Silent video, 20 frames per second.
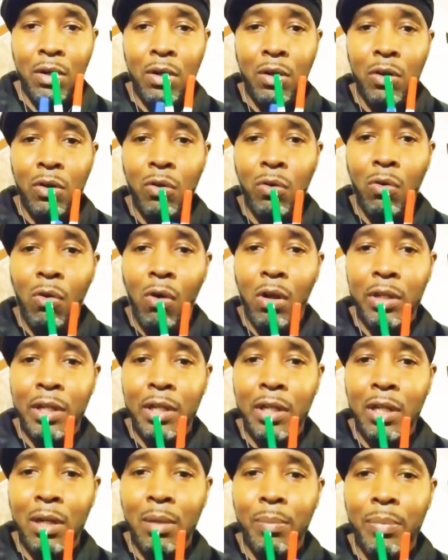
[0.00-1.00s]

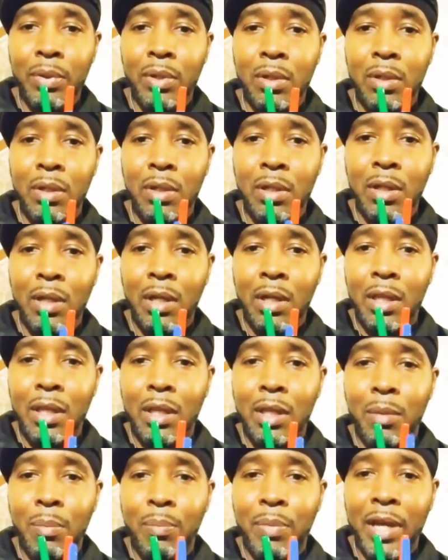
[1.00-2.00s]
crawling up
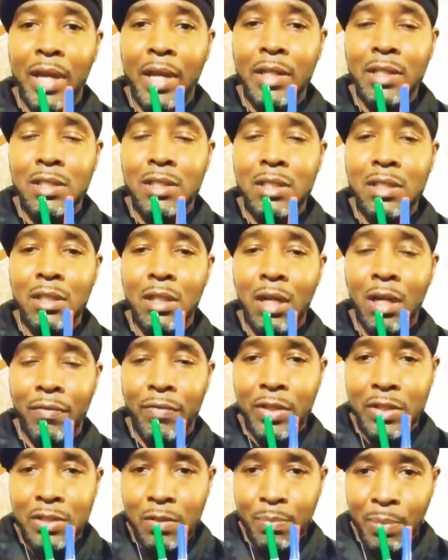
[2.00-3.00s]
the base of
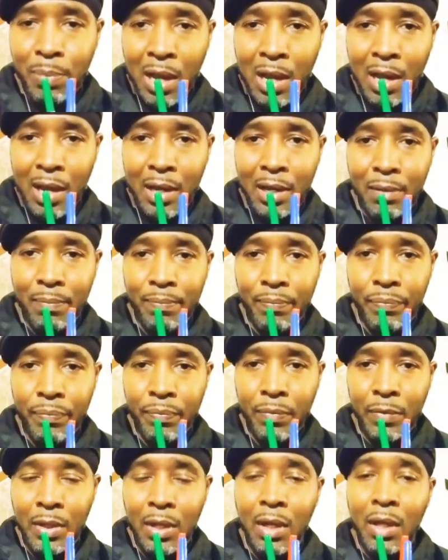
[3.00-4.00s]
the spine.
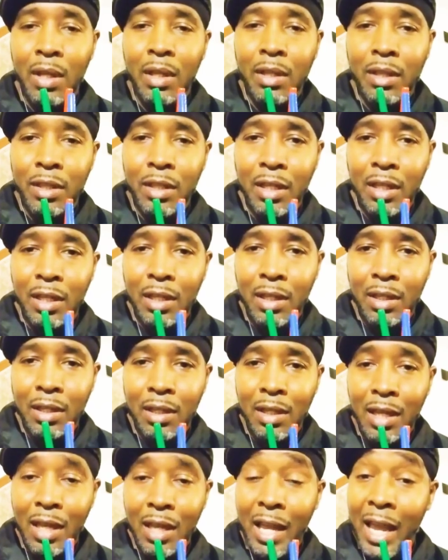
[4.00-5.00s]

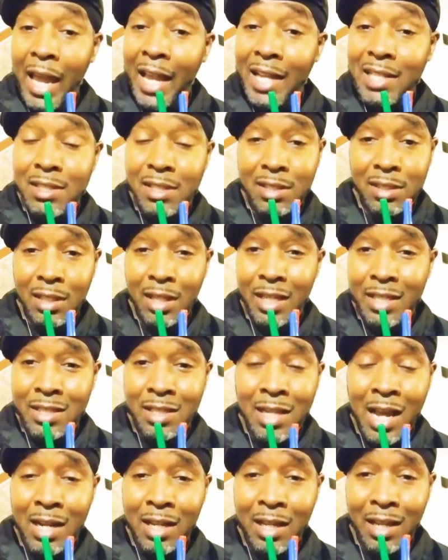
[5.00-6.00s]
The X is
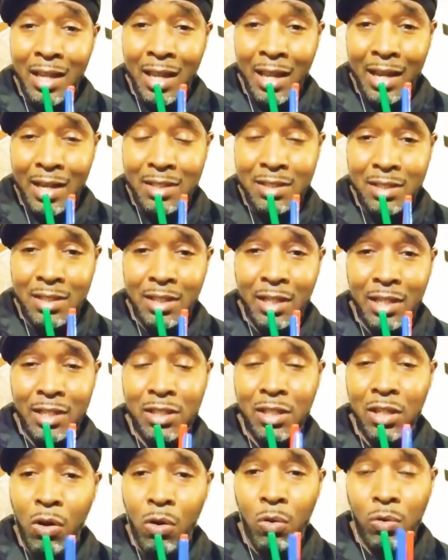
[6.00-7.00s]
not an X, it's
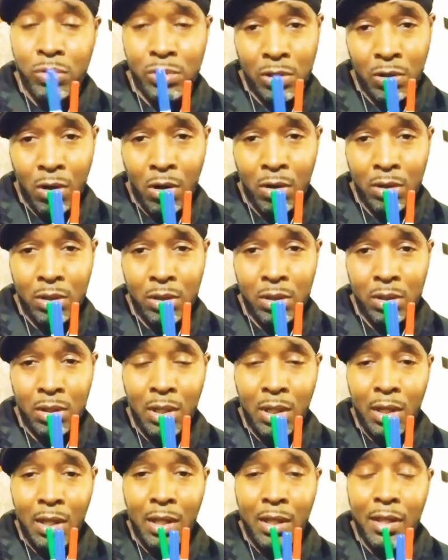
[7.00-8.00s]
code talk.
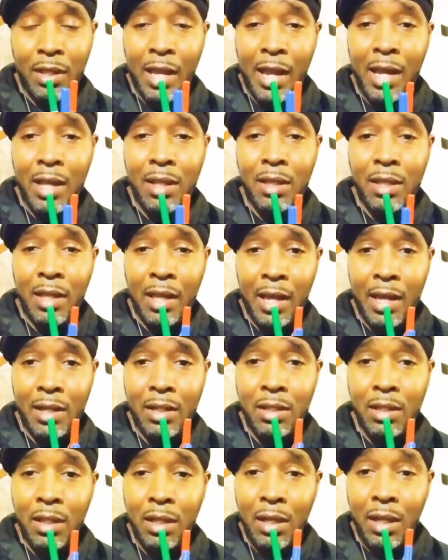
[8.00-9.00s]
That
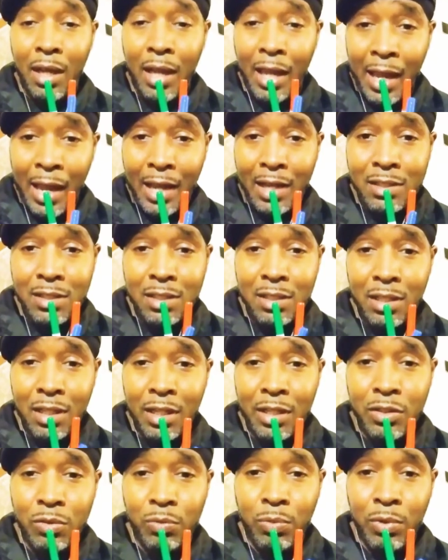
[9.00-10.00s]
X
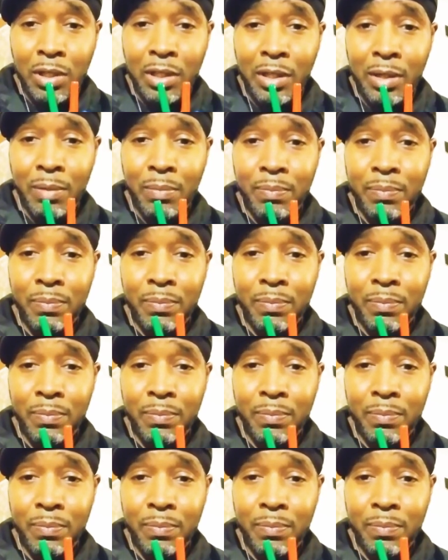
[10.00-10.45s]
is really